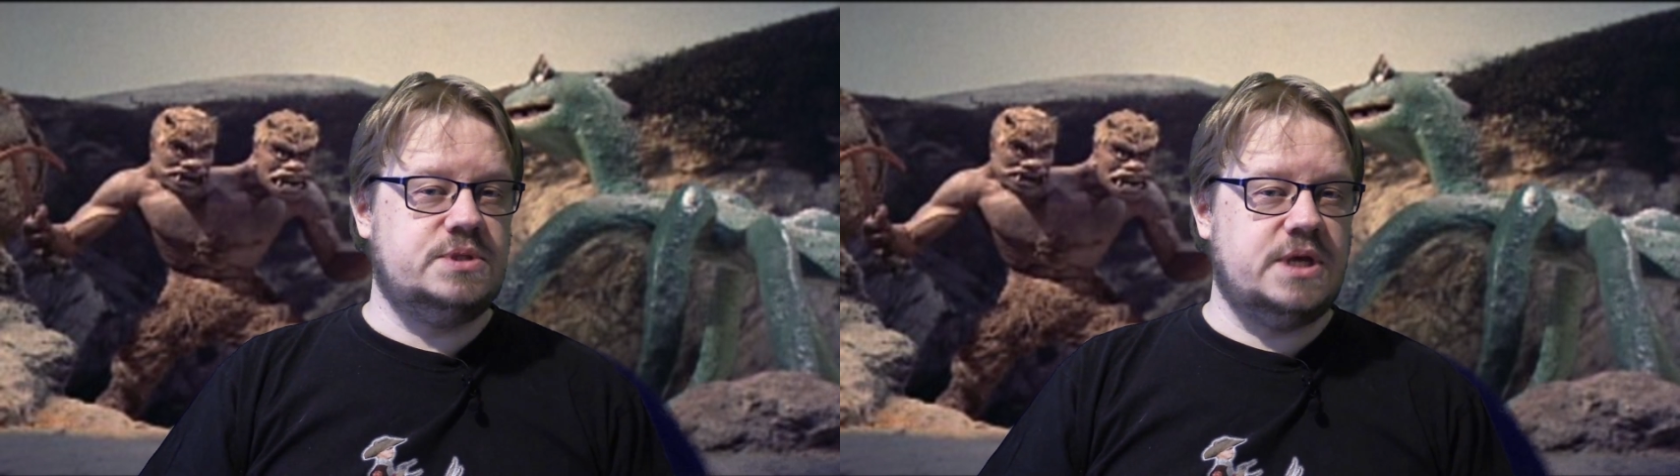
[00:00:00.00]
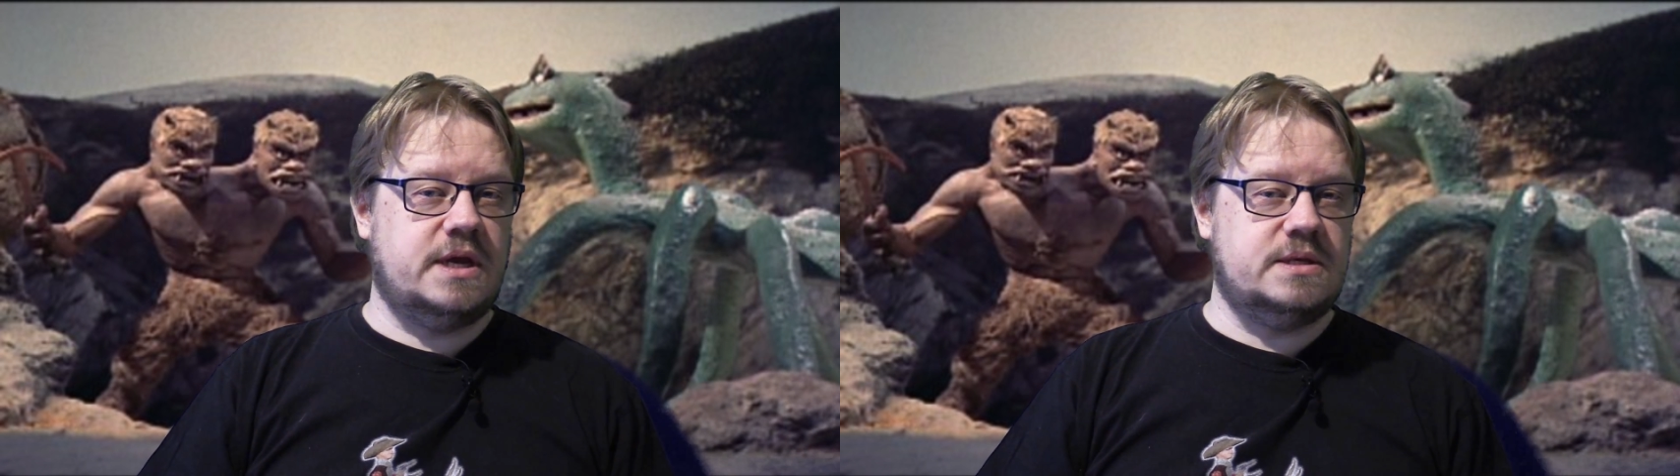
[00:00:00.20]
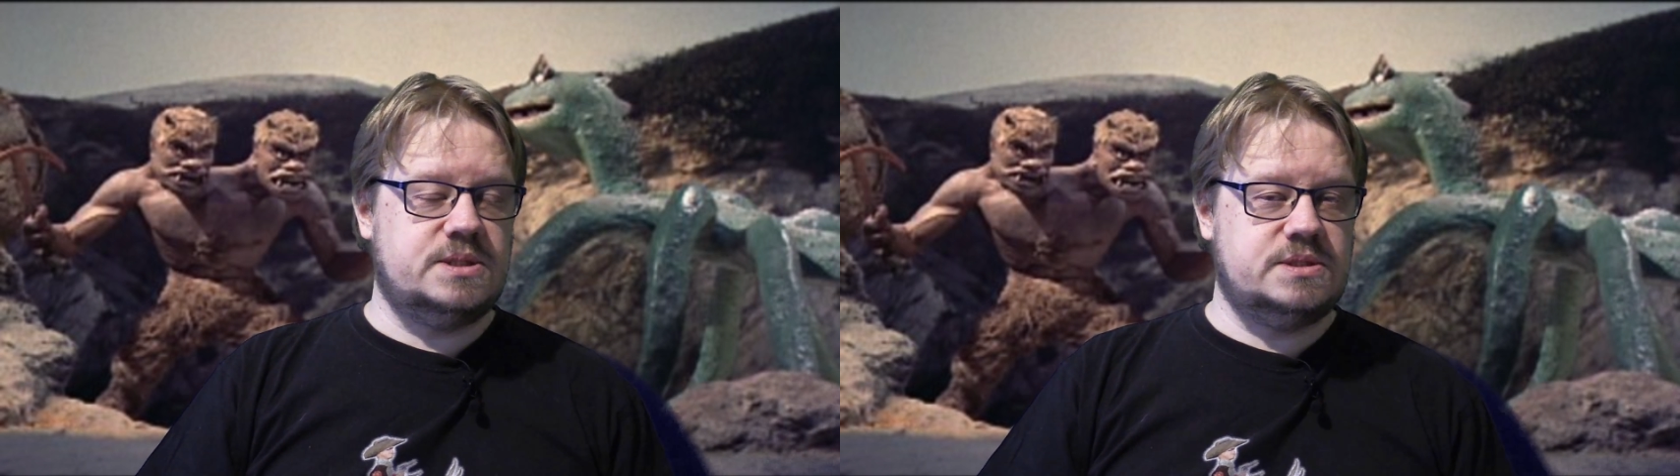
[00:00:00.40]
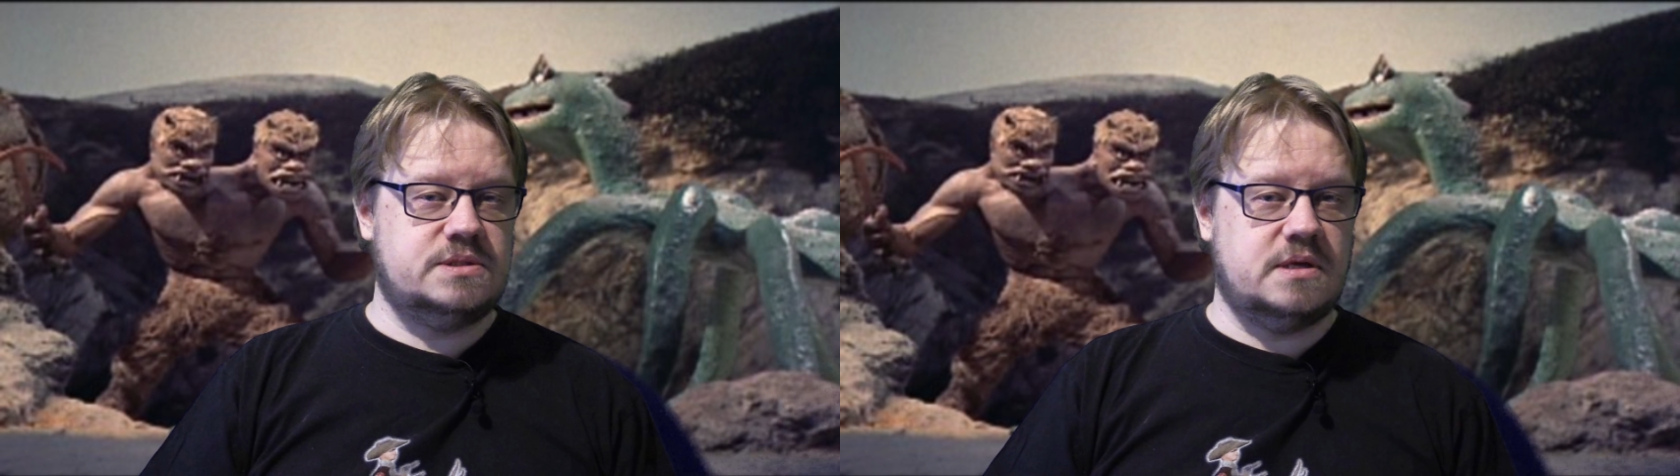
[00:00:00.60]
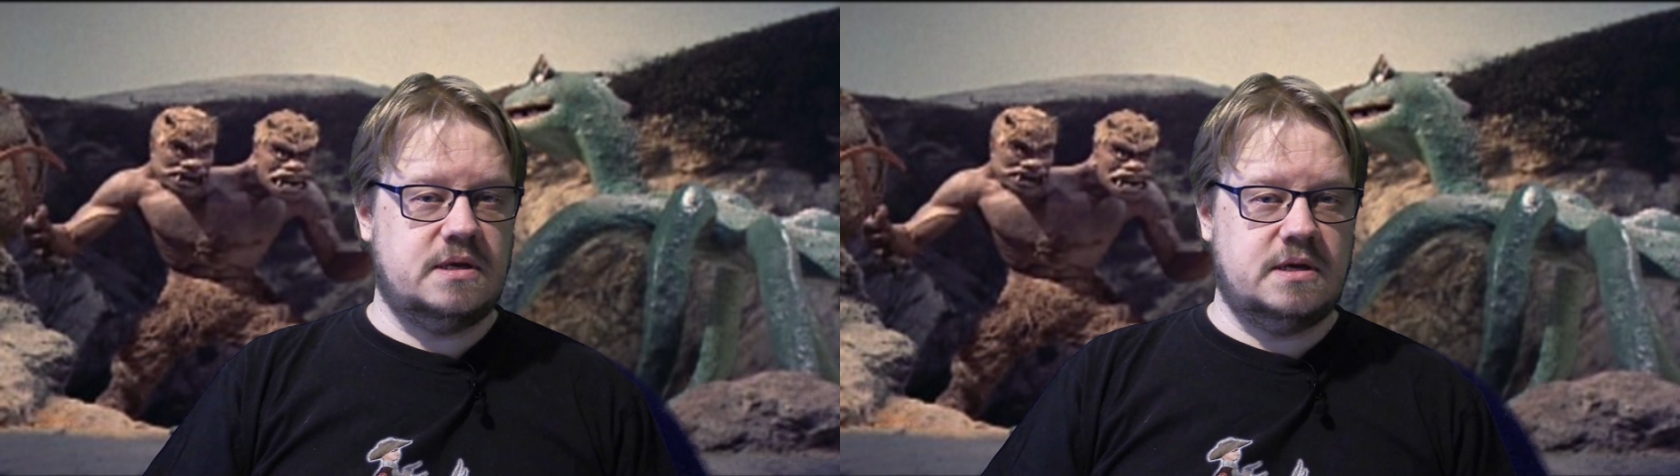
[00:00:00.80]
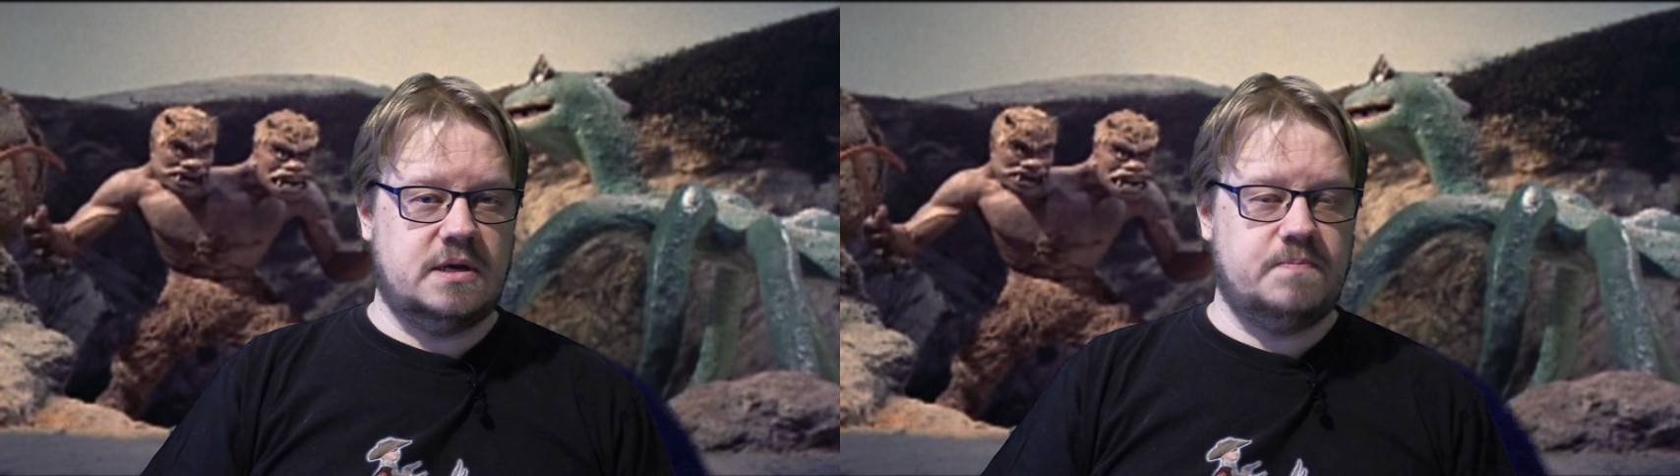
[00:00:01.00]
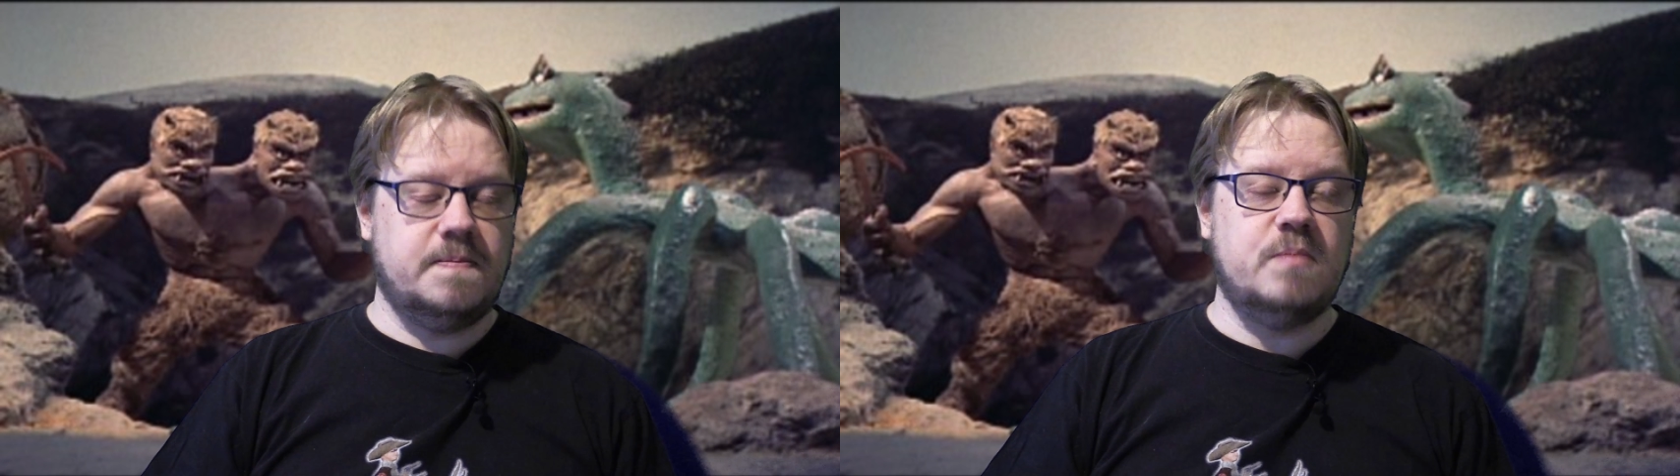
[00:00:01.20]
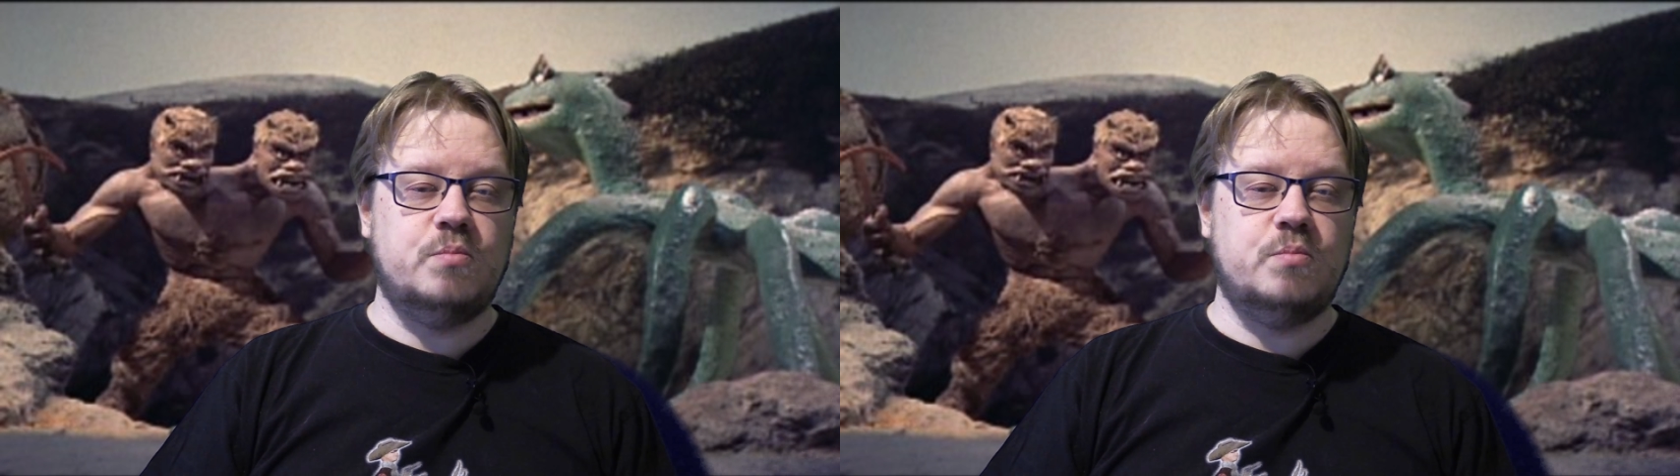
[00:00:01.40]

change the